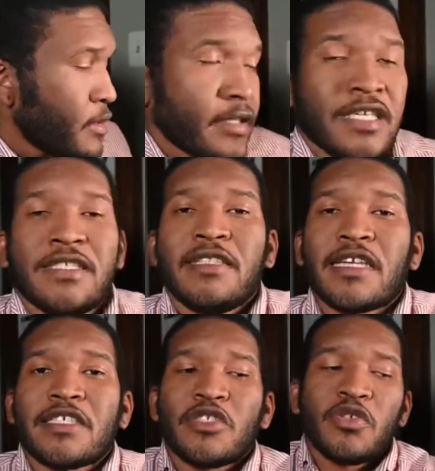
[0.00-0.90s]
That's
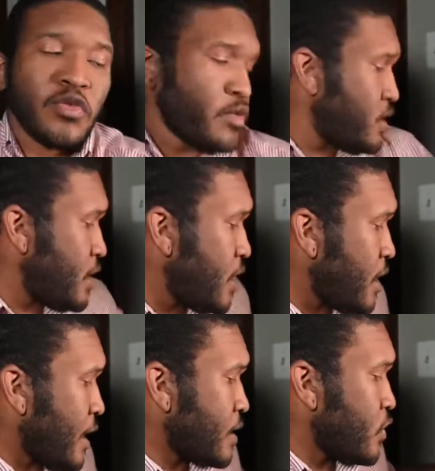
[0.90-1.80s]
next Tuesday,
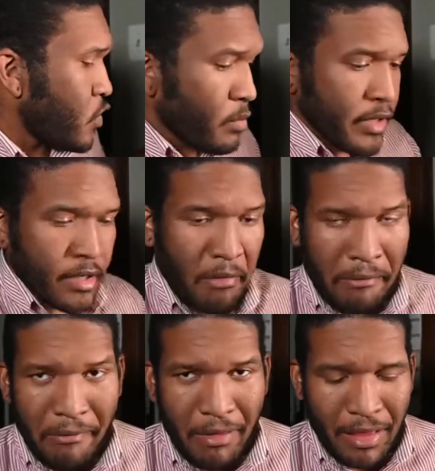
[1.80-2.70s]
October
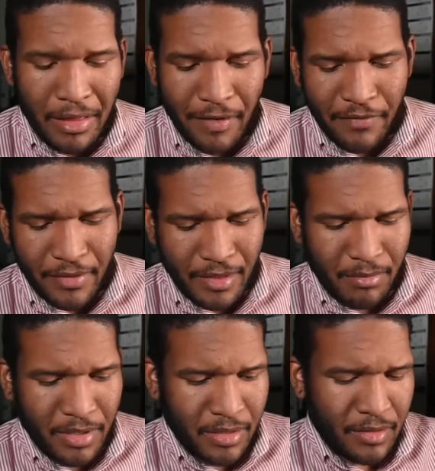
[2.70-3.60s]
11th, I
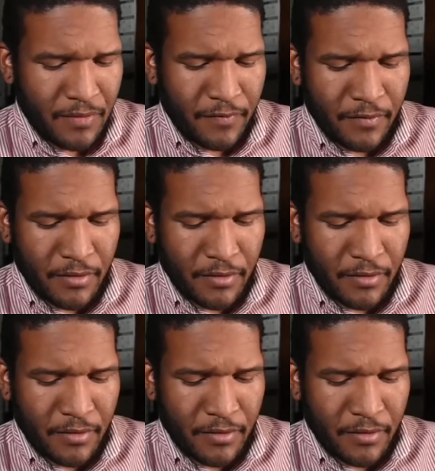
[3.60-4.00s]
believe.